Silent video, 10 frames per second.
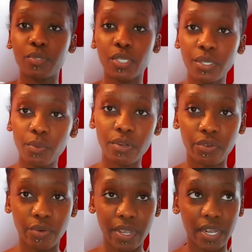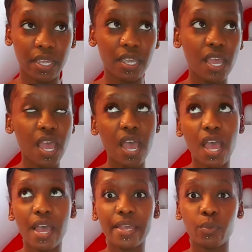So I didn't want to regret it.
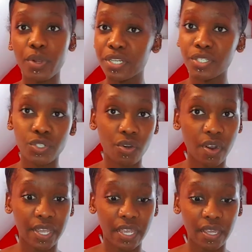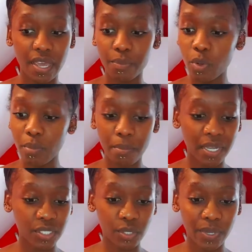I wanted to try it. I put my
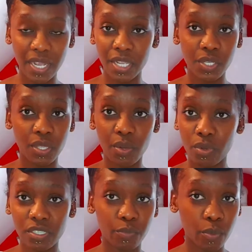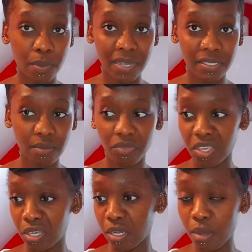mind to it, and I knew that once I put my mind to
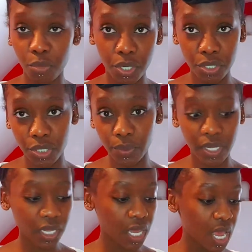something, I'm gonna do it.